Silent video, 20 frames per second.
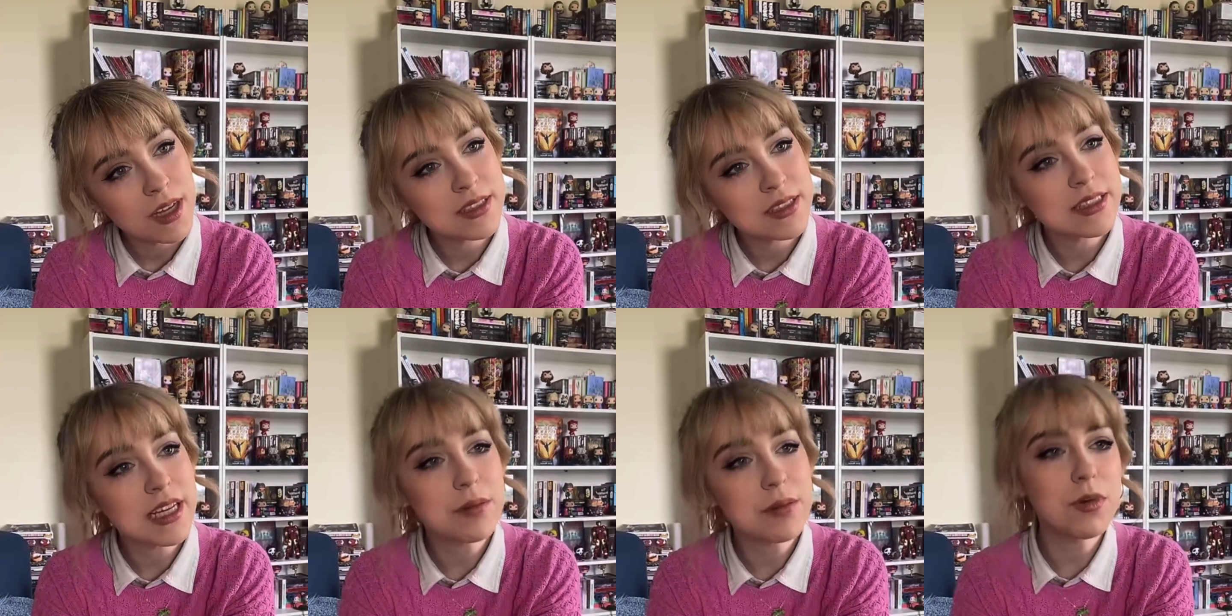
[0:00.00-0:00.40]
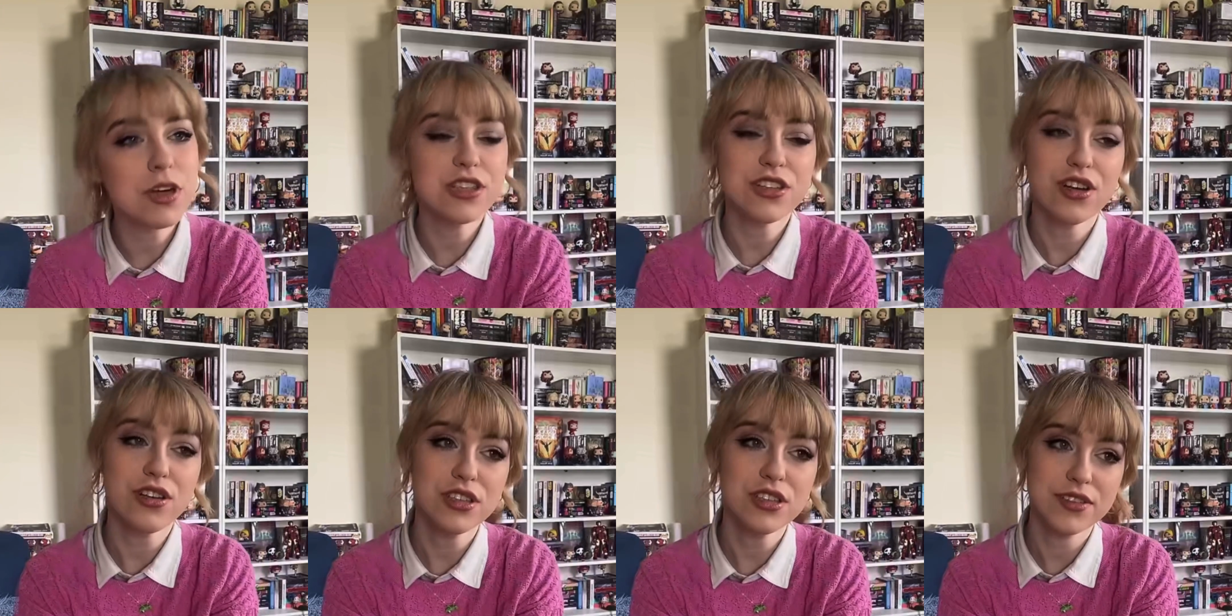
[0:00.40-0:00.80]
Cause like
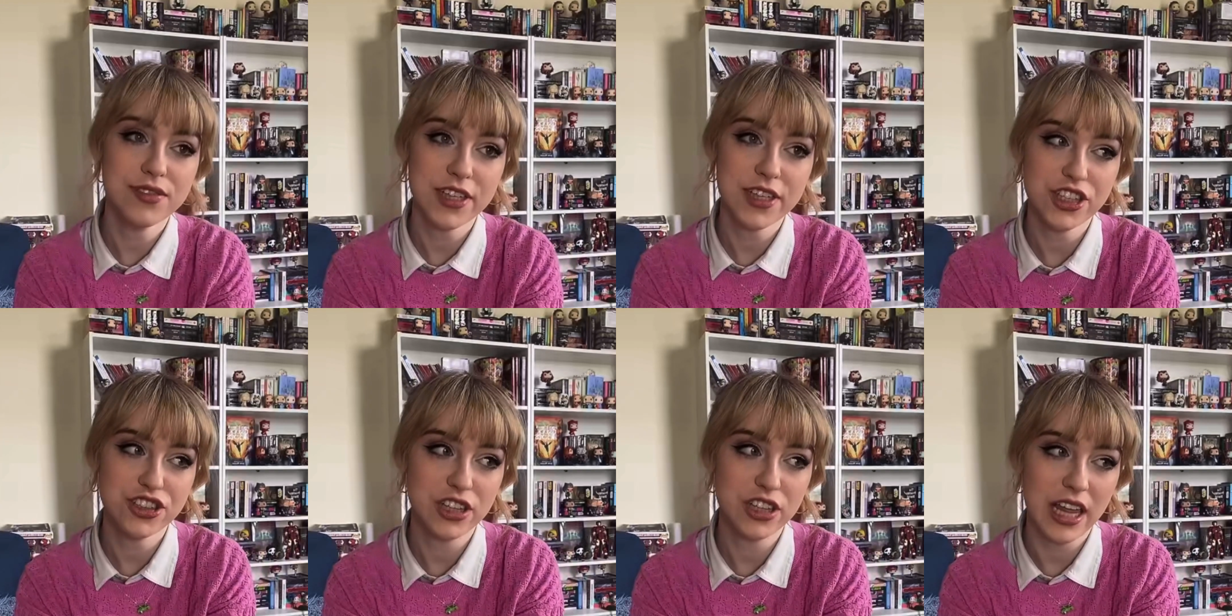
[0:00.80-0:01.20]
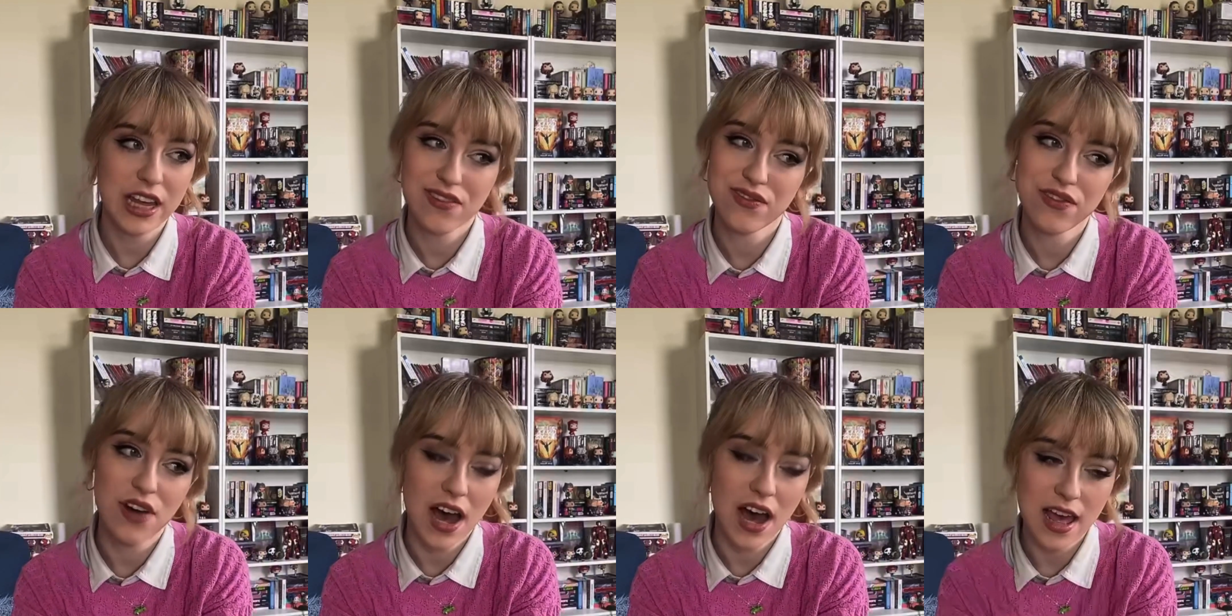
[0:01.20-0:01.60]
most cons finish at
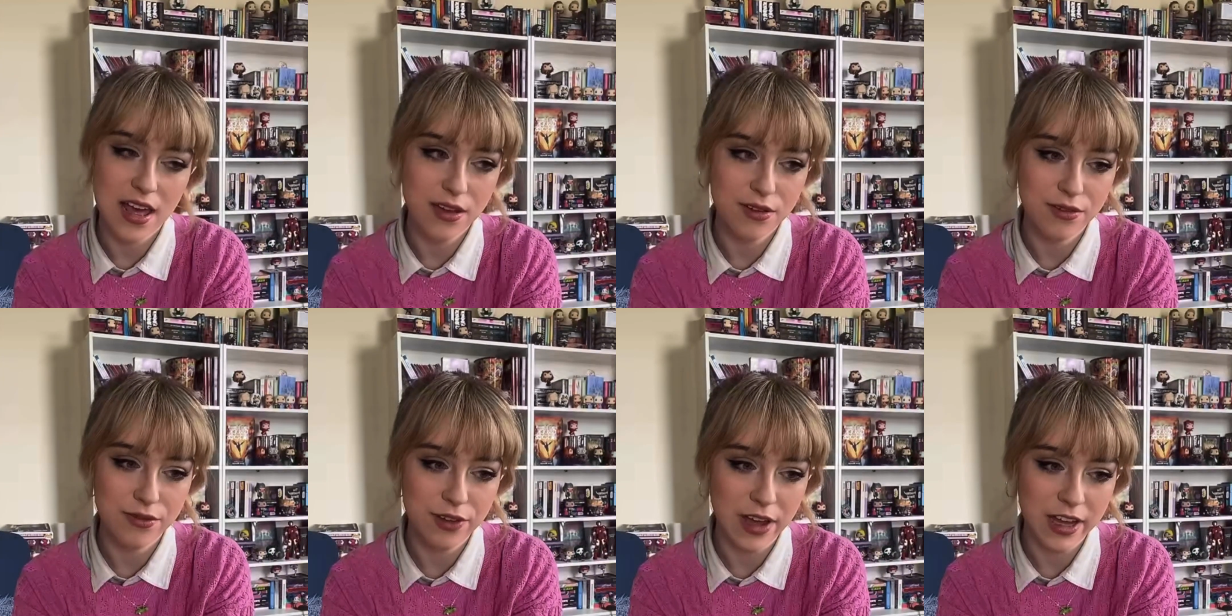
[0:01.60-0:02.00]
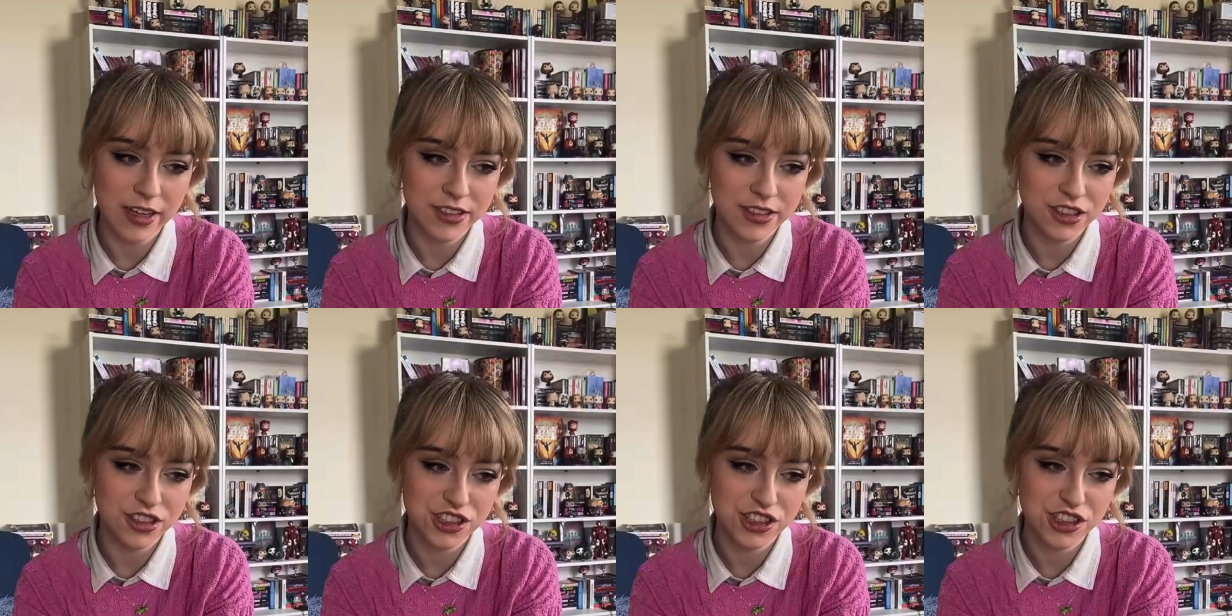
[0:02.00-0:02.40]
like 5
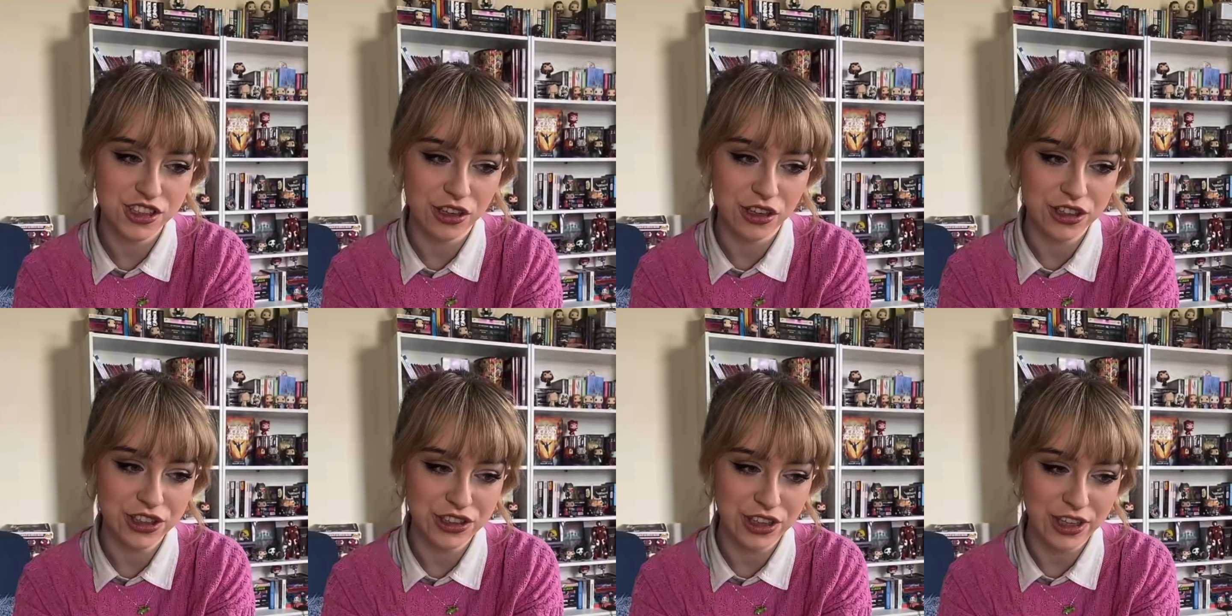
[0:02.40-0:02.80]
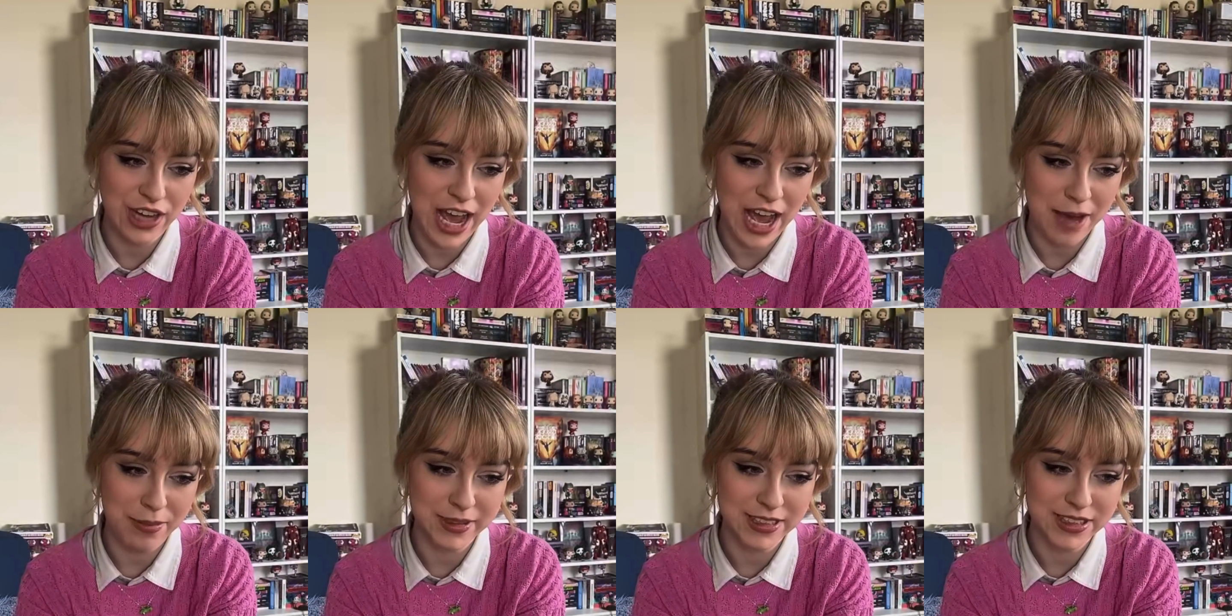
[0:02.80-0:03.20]
and shows
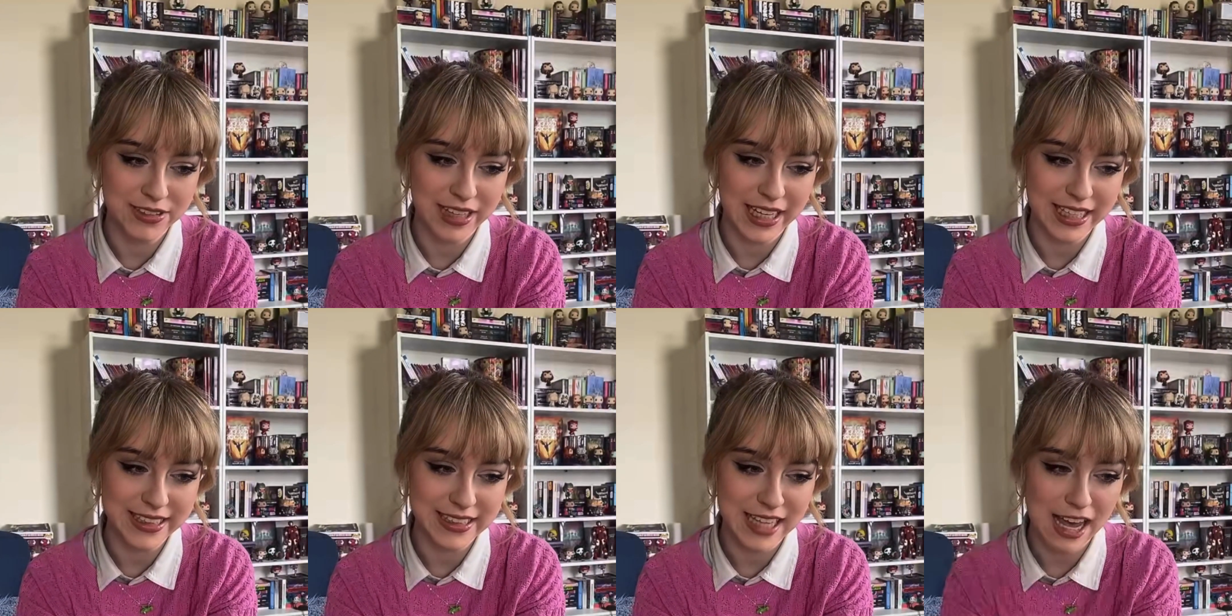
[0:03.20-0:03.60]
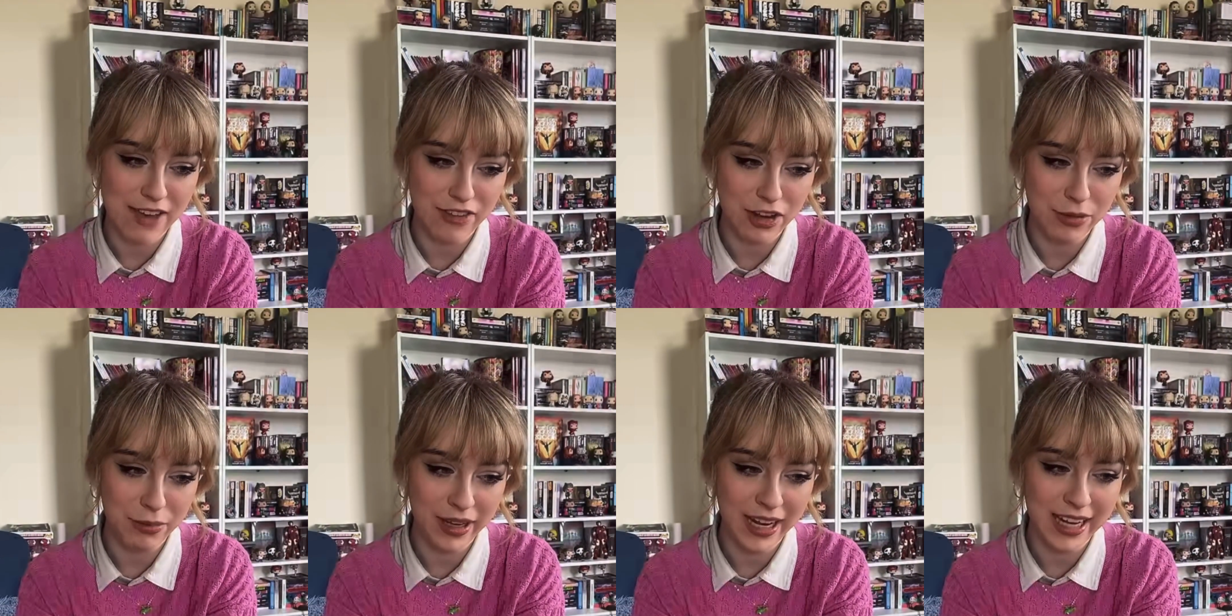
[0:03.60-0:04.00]
don't happen till like
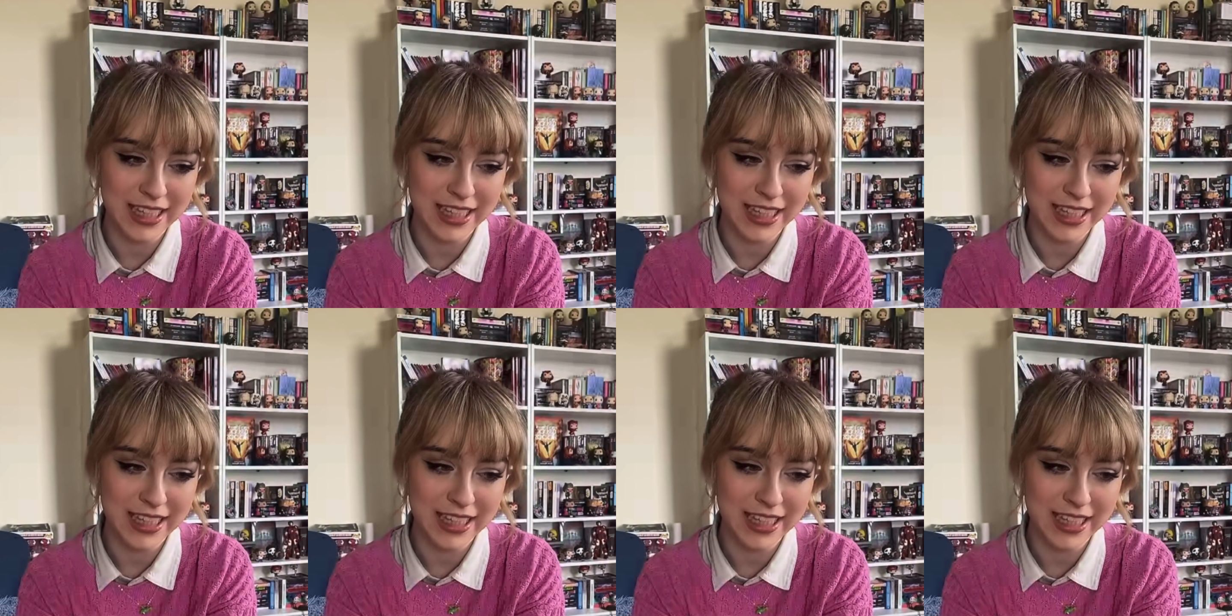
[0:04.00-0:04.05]
7,